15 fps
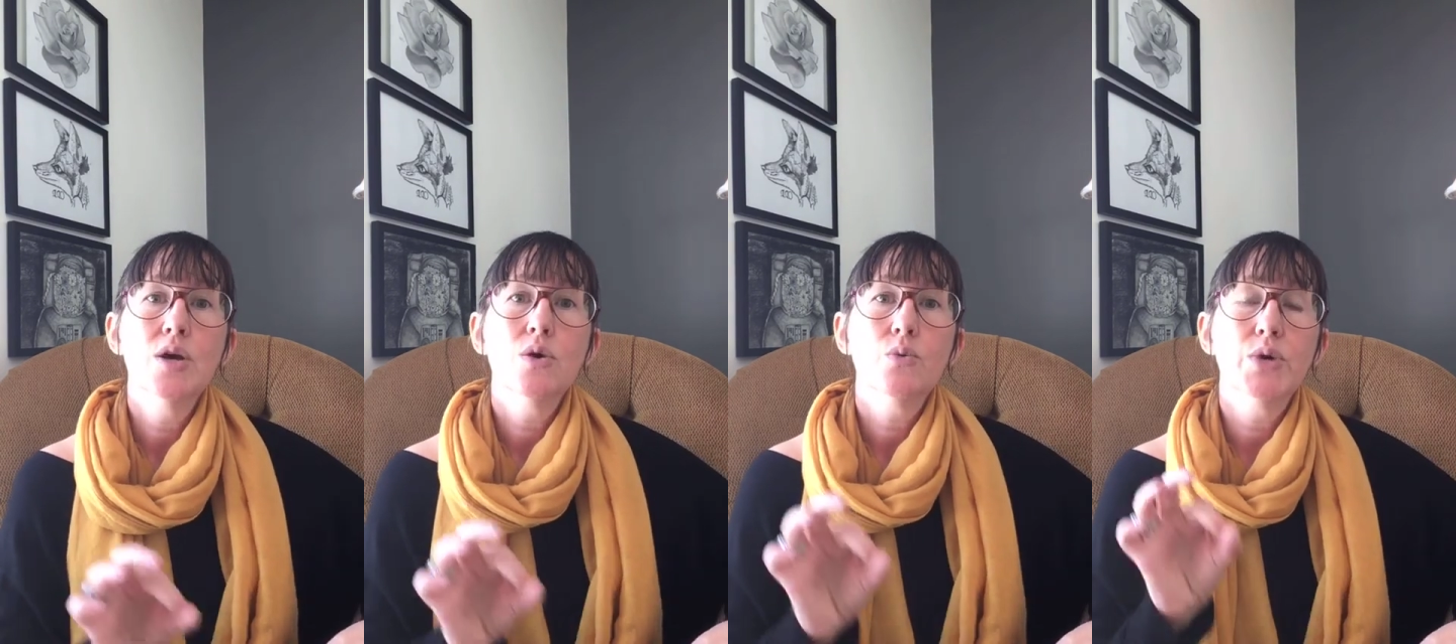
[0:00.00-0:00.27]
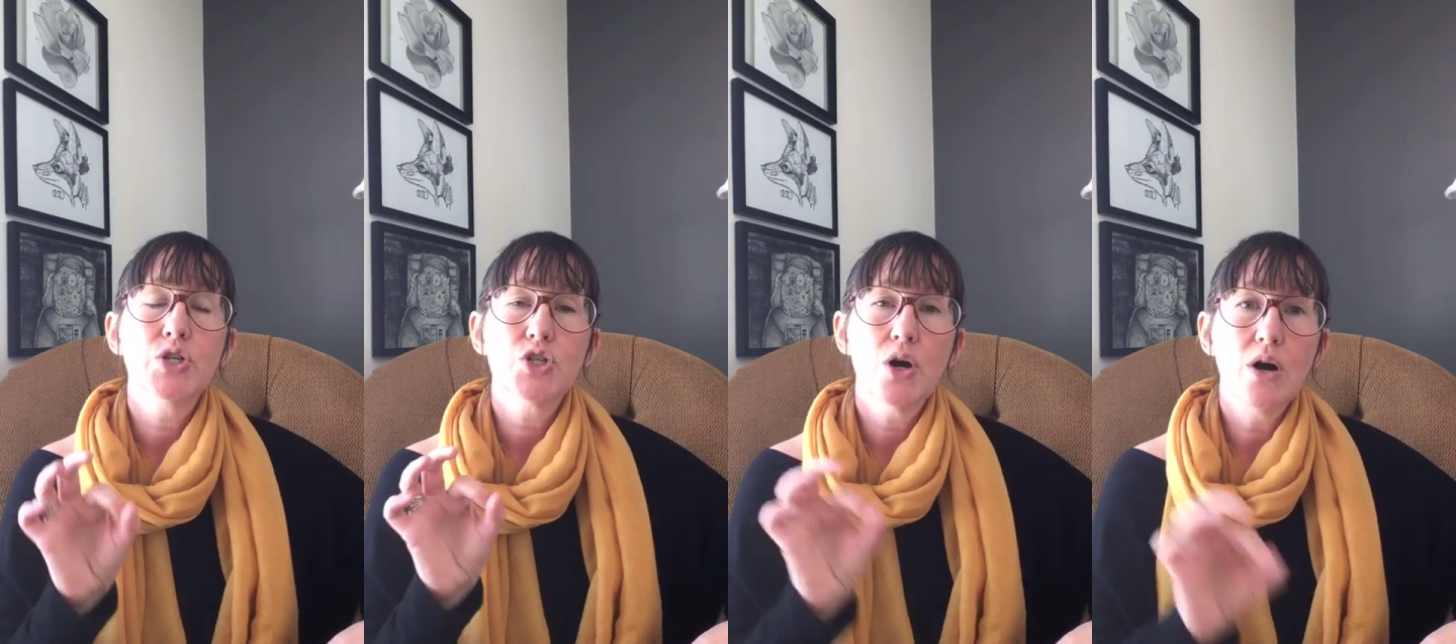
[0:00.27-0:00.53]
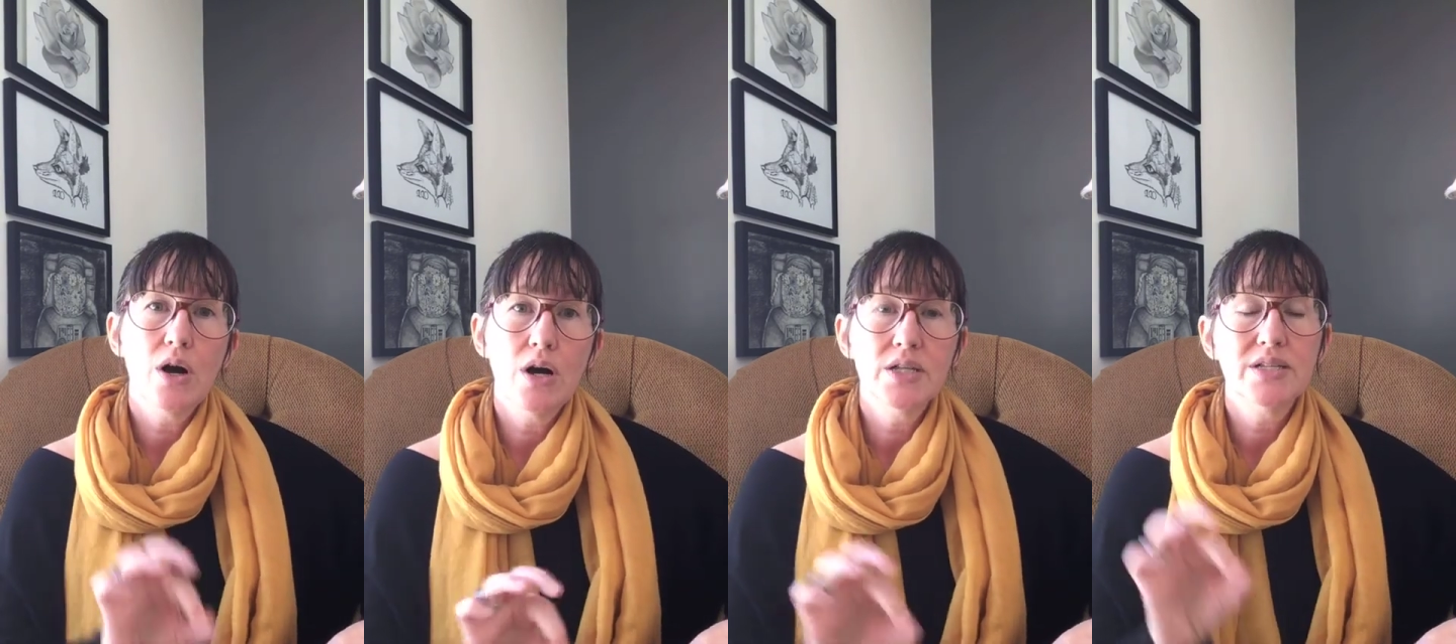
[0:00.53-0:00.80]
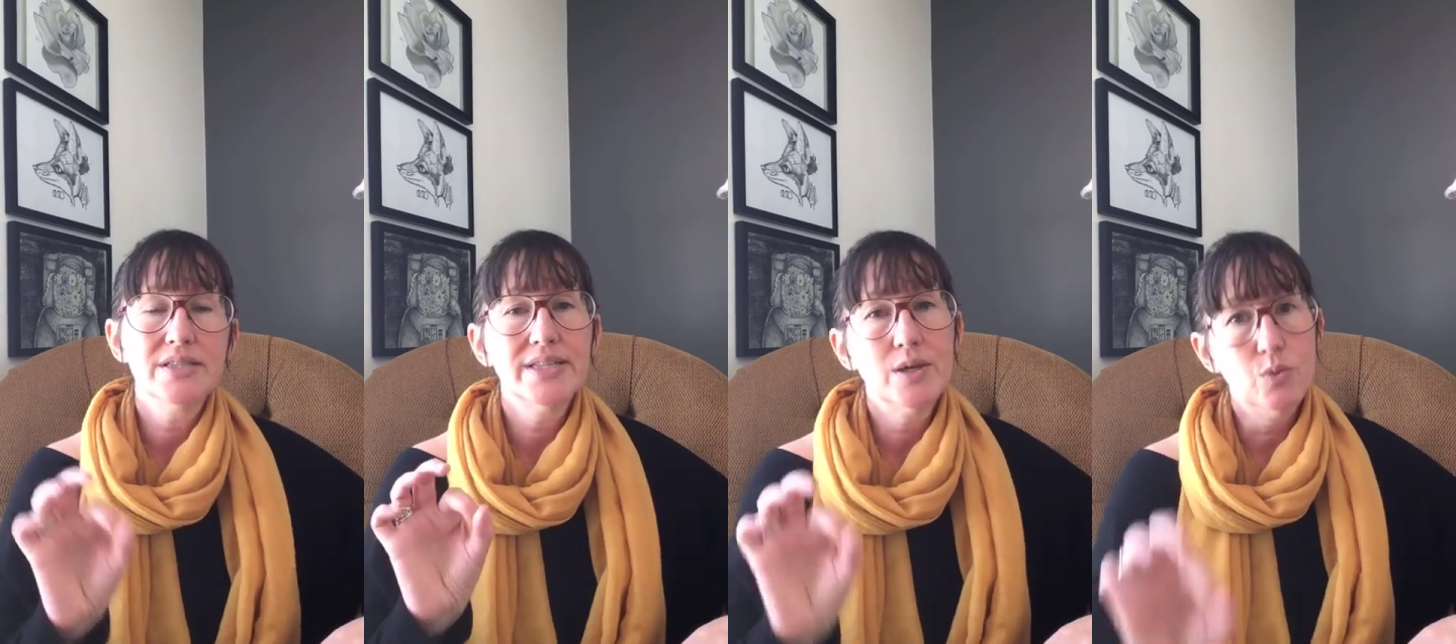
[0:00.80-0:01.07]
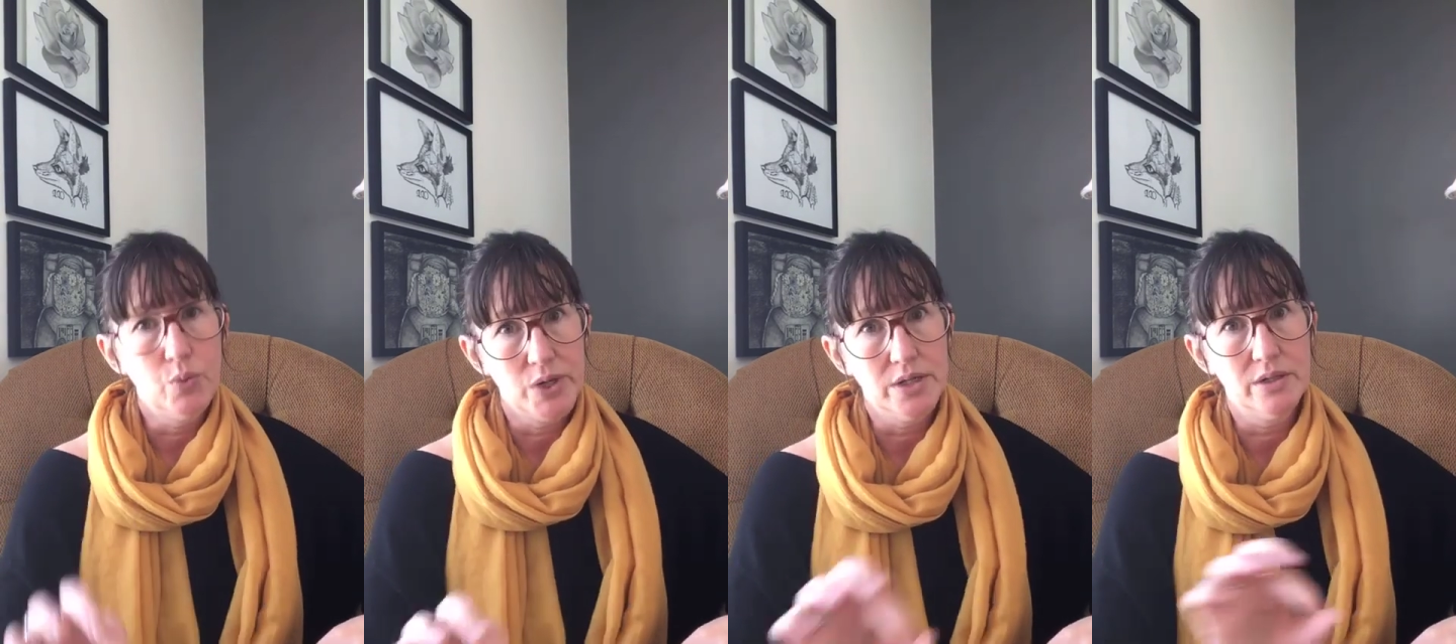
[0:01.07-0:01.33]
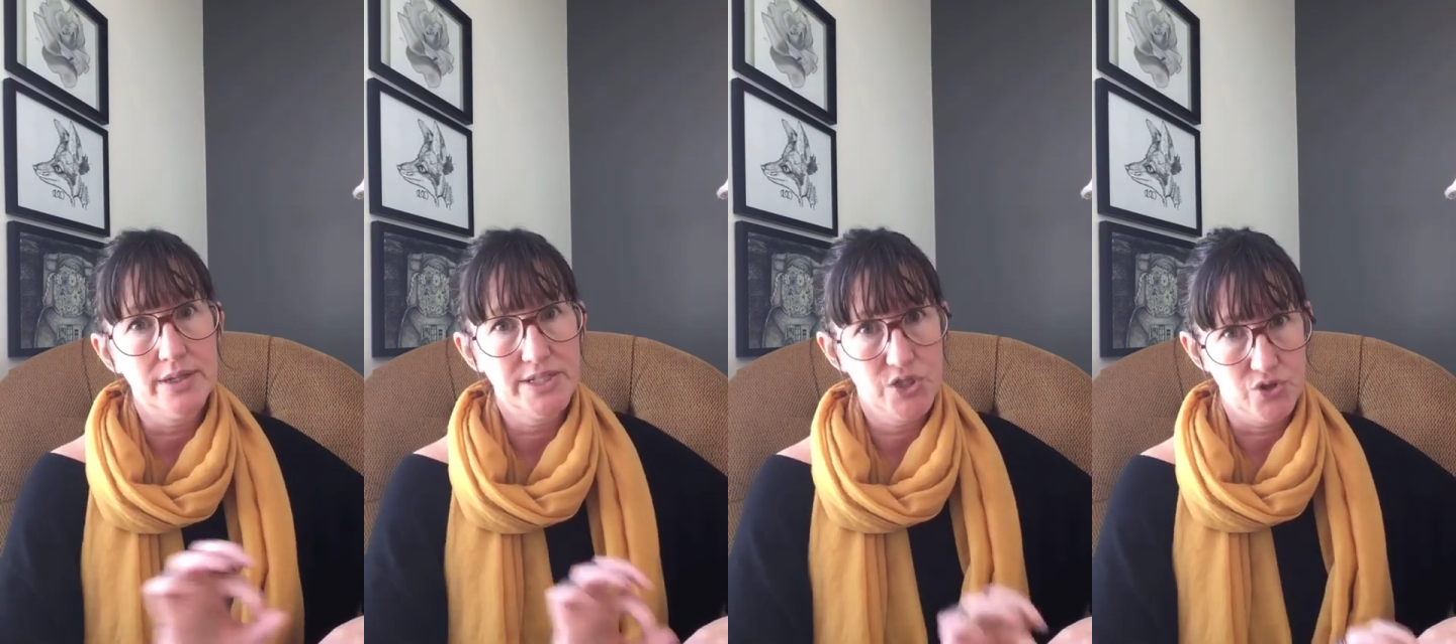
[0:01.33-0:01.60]
which honestly
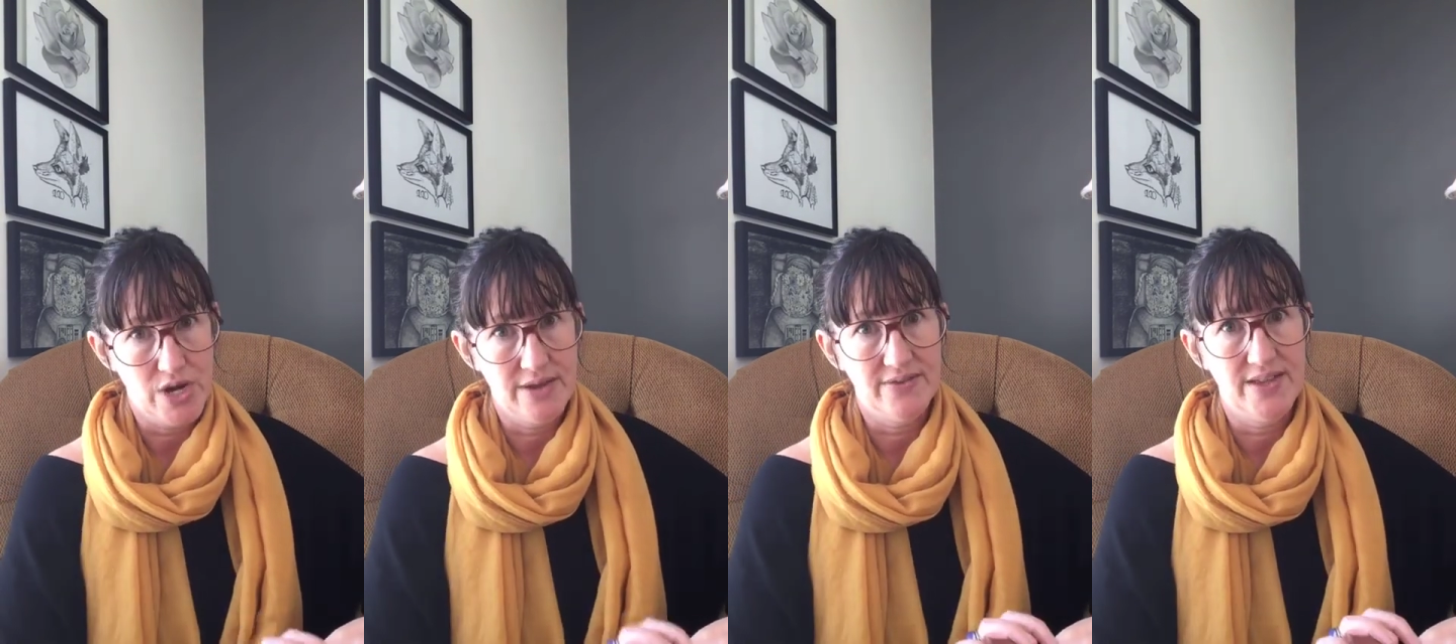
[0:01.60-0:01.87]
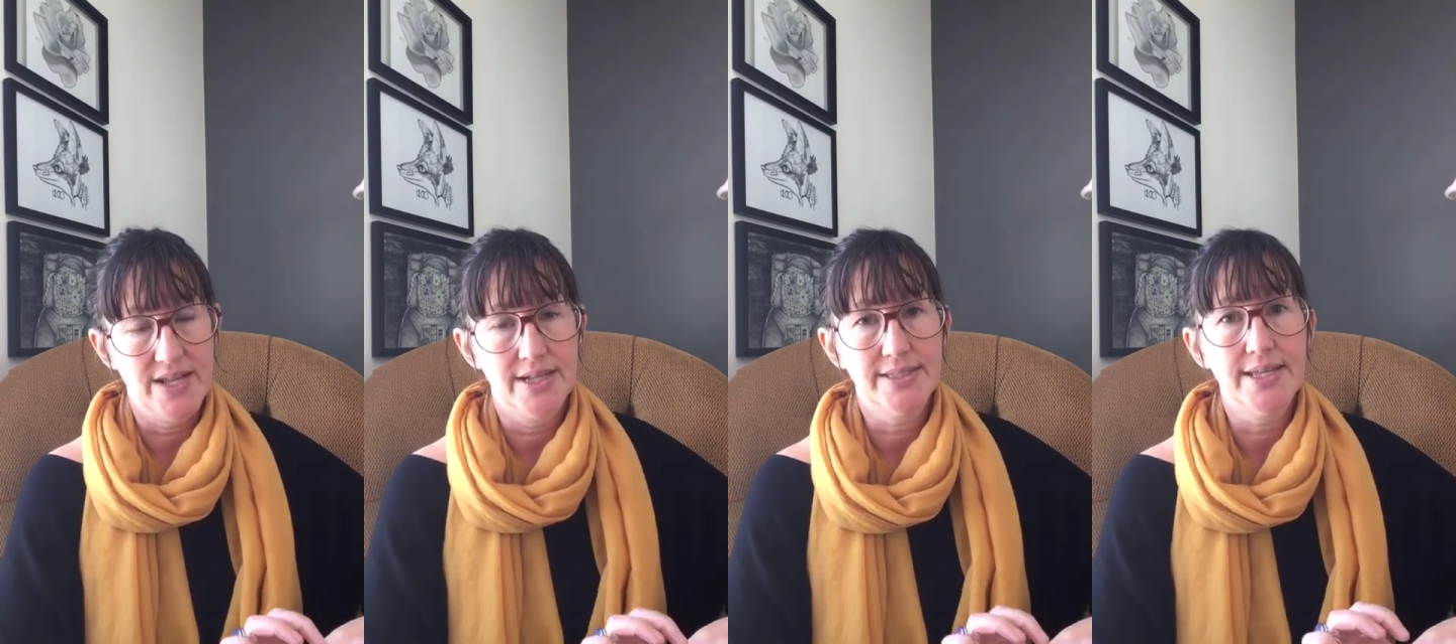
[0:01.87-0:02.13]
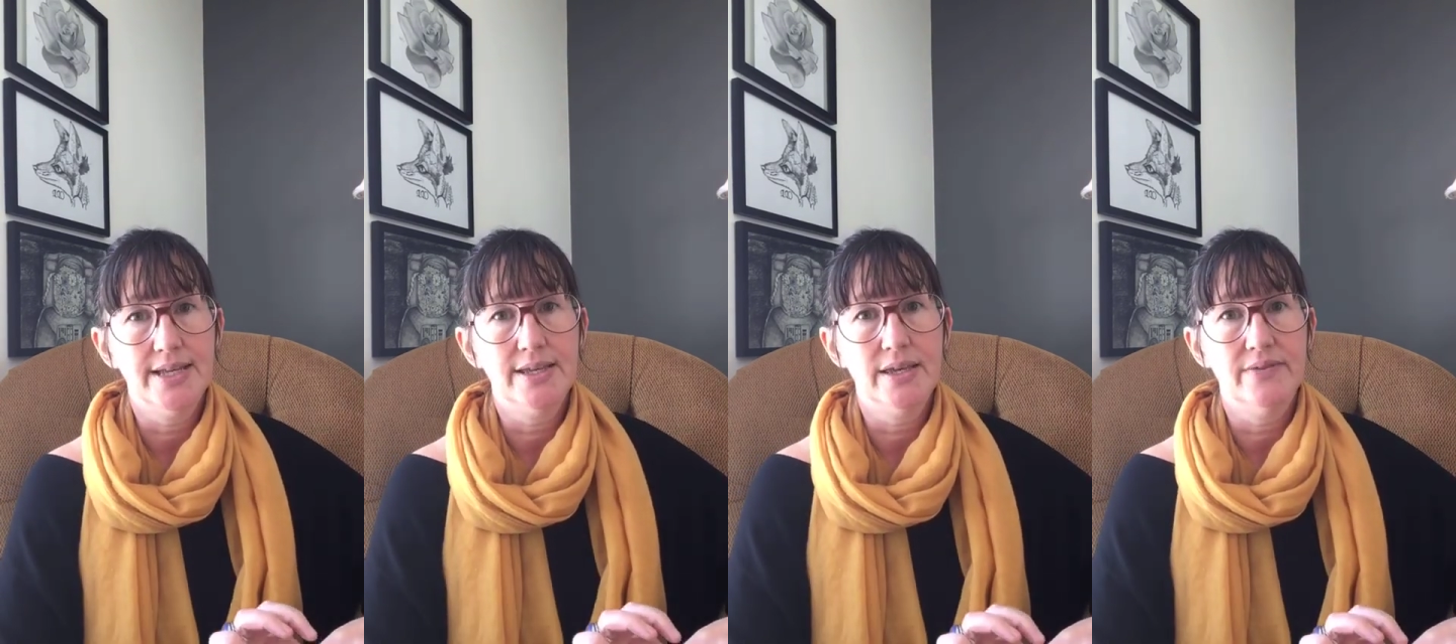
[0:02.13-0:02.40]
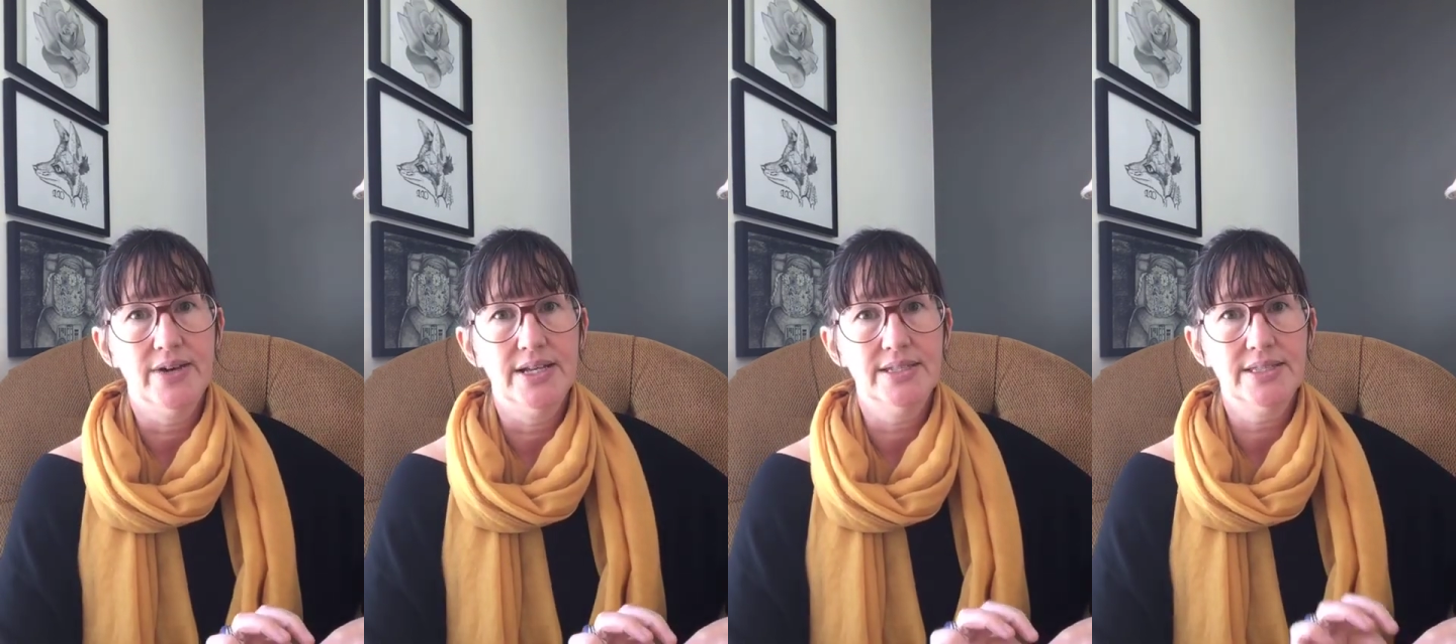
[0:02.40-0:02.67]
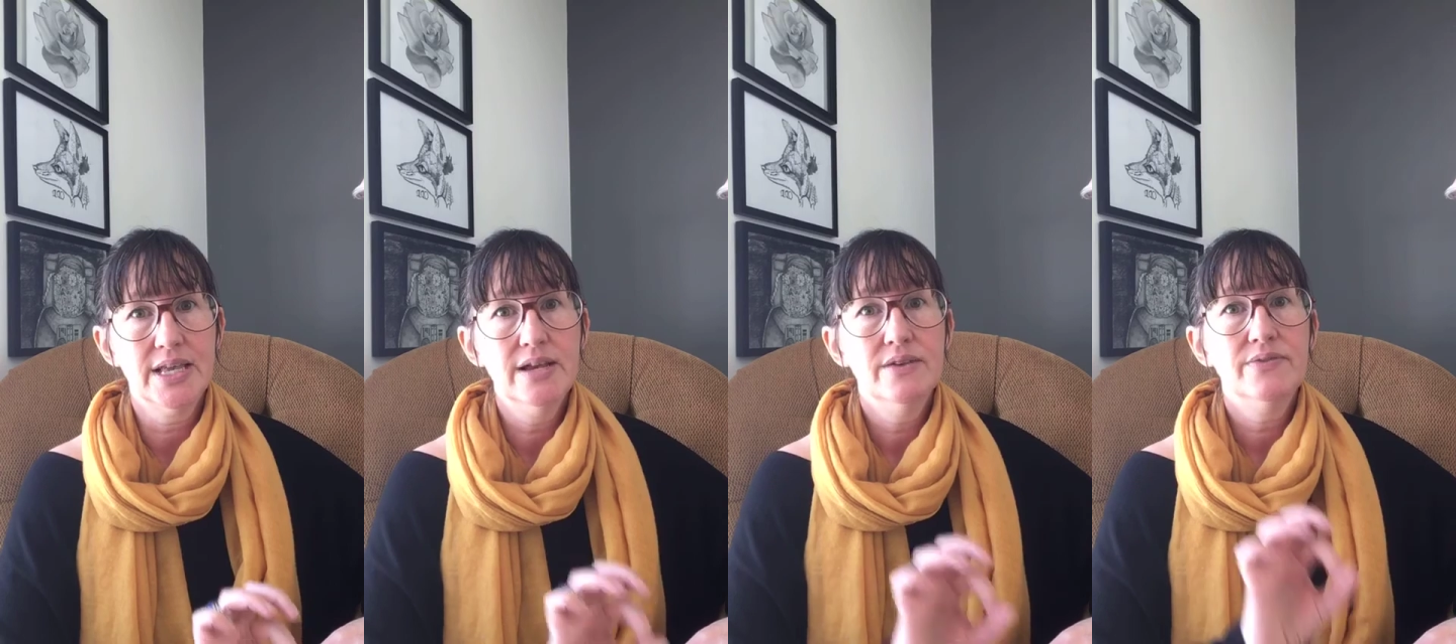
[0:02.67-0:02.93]
will strengthen us and give us